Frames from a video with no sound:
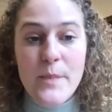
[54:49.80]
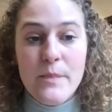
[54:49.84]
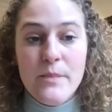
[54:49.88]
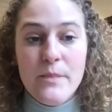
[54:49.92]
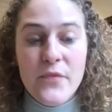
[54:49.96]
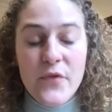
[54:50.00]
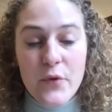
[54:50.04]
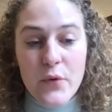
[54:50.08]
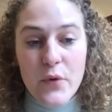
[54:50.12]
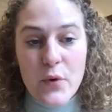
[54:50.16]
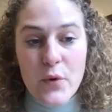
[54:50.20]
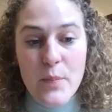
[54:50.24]

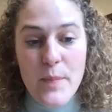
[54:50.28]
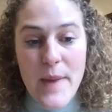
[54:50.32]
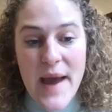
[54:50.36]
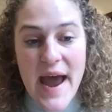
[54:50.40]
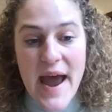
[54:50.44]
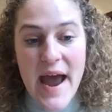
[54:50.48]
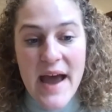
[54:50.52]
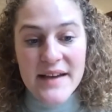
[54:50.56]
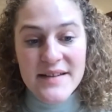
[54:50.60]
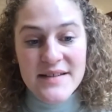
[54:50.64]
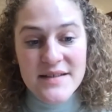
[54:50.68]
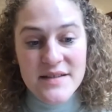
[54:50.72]
through
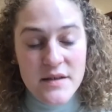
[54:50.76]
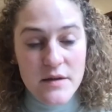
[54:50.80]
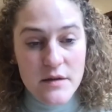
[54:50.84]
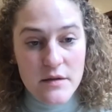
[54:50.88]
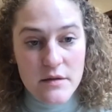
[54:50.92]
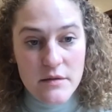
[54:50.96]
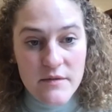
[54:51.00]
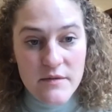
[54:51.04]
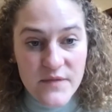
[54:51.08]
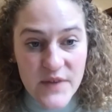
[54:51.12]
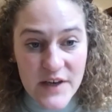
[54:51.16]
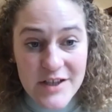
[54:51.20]
past
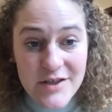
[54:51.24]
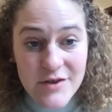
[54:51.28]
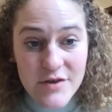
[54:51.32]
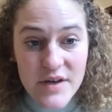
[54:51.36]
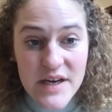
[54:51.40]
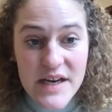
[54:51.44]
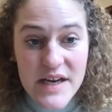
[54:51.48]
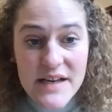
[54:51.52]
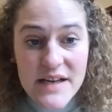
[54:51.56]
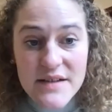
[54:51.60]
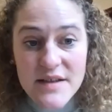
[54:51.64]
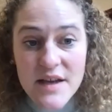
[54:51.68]

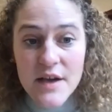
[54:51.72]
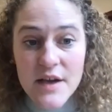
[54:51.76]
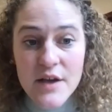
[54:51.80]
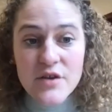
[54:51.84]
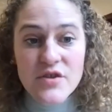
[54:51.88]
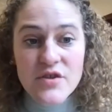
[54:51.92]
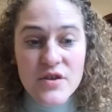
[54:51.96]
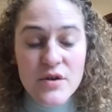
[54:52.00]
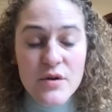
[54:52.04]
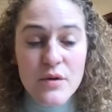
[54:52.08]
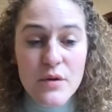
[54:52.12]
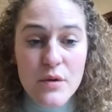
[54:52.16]
victories
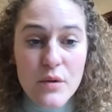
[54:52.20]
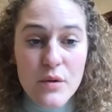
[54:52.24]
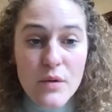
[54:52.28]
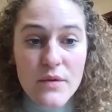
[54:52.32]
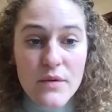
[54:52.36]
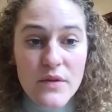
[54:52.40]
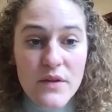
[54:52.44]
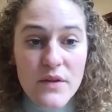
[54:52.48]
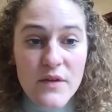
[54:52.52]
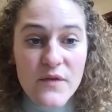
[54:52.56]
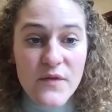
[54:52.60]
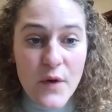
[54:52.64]
to
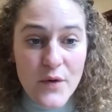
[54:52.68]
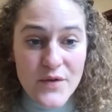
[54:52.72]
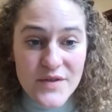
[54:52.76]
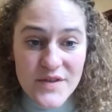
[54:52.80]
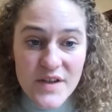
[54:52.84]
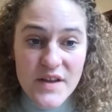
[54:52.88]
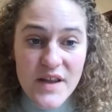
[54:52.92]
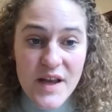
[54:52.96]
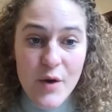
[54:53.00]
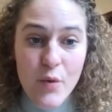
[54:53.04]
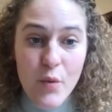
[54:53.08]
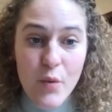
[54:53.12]
the folks
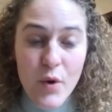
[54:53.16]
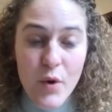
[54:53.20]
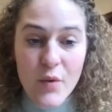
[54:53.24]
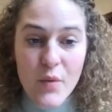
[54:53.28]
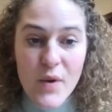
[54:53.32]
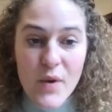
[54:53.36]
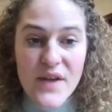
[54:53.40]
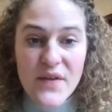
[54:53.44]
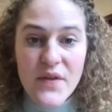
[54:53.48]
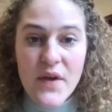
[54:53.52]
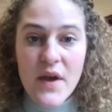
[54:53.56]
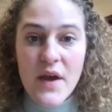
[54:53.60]
that they work
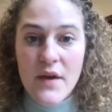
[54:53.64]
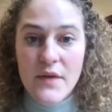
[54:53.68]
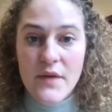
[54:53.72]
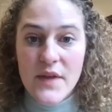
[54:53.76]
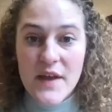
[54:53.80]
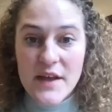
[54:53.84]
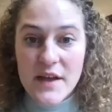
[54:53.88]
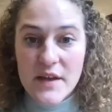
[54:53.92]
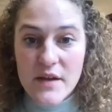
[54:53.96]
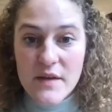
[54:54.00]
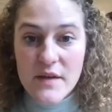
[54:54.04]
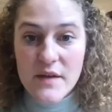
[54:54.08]
with
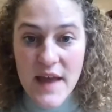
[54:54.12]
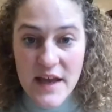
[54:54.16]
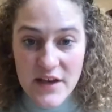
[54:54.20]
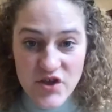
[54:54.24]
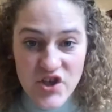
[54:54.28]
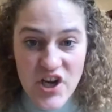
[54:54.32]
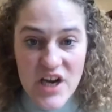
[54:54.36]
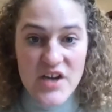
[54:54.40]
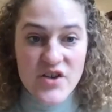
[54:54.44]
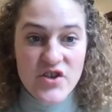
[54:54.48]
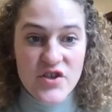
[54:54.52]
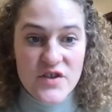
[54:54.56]
that
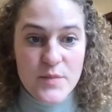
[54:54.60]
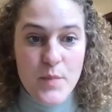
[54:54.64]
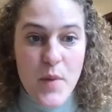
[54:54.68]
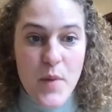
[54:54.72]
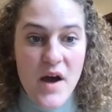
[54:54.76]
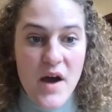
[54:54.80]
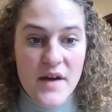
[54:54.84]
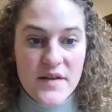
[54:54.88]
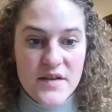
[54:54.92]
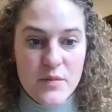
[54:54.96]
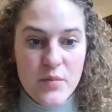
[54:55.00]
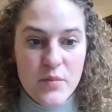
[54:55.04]
change is
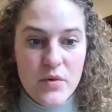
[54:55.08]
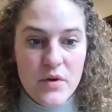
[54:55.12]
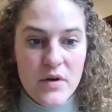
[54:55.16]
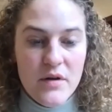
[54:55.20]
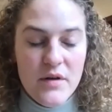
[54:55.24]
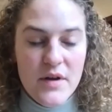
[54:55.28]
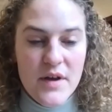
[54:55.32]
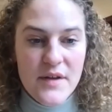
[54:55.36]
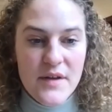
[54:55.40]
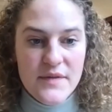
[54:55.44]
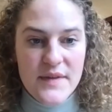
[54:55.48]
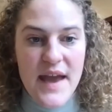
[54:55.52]
possible,
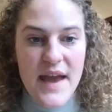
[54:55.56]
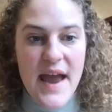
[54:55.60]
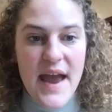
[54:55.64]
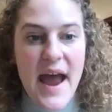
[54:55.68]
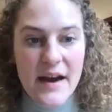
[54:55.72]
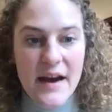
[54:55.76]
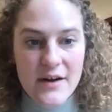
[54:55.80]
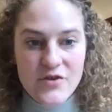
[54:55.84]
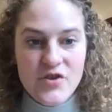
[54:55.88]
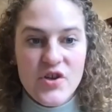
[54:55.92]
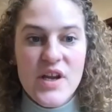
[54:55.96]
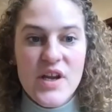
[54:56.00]
that
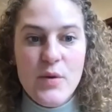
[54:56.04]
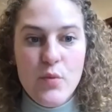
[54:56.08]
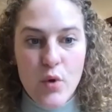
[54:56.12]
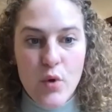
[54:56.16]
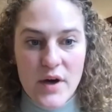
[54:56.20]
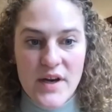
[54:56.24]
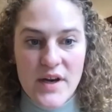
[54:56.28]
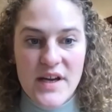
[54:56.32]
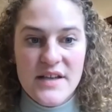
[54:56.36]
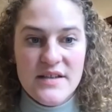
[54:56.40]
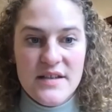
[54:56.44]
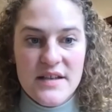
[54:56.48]
actually
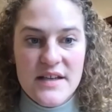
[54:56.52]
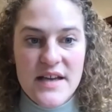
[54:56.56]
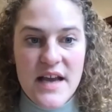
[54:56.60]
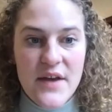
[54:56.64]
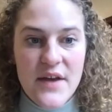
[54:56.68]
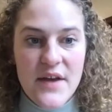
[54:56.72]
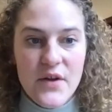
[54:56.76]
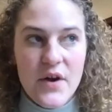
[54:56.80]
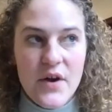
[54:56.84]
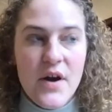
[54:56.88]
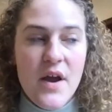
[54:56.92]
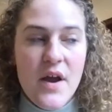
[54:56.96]
working
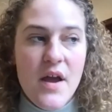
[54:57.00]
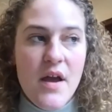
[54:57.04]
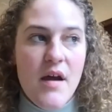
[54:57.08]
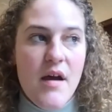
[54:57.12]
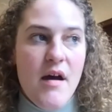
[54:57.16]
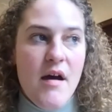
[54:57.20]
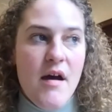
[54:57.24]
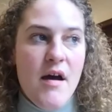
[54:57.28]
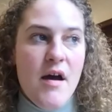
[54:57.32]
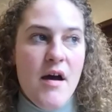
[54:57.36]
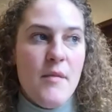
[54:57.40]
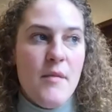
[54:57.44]
together
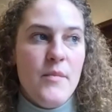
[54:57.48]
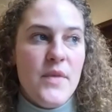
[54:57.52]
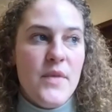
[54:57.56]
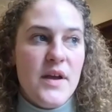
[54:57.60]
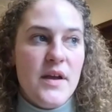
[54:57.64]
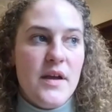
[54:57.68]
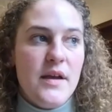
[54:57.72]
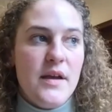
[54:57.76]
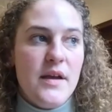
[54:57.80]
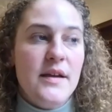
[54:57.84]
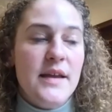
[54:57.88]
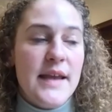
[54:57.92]

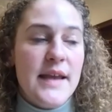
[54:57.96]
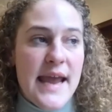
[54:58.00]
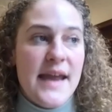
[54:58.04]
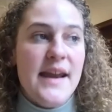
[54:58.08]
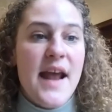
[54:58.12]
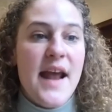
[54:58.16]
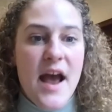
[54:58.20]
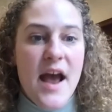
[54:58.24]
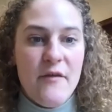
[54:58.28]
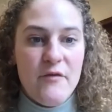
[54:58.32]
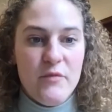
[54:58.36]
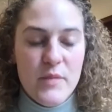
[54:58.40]
can
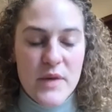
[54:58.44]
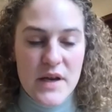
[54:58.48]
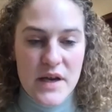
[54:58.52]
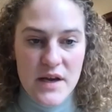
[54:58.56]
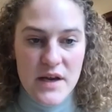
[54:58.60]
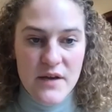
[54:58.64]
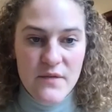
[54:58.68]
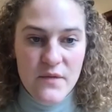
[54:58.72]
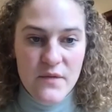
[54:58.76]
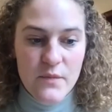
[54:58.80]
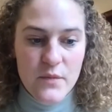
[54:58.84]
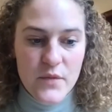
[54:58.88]
have a
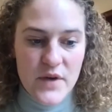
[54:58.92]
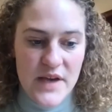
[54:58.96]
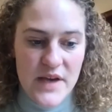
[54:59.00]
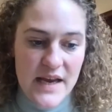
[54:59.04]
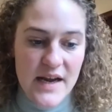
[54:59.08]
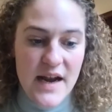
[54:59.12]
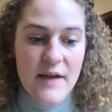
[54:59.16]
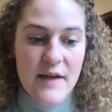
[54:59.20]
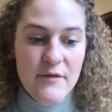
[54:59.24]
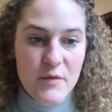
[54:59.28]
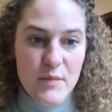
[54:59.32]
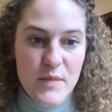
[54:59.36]

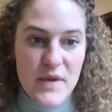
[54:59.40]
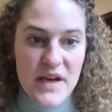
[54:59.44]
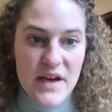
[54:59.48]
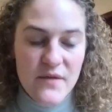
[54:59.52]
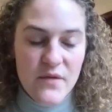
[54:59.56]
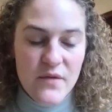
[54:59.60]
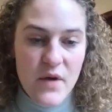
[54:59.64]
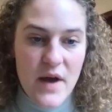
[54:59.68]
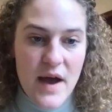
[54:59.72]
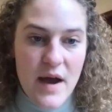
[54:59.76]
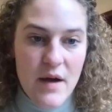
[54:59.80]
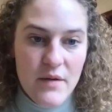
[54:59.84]

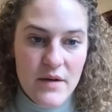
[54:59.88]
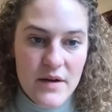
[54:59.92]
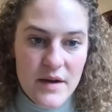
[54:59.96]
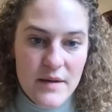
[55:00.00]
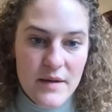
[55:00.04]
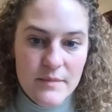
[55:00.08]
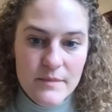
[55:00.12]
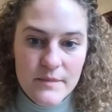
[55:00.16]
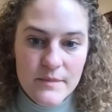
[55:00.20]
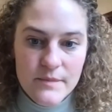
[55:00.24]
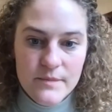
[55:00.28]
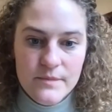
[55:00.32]
meaningful outcome.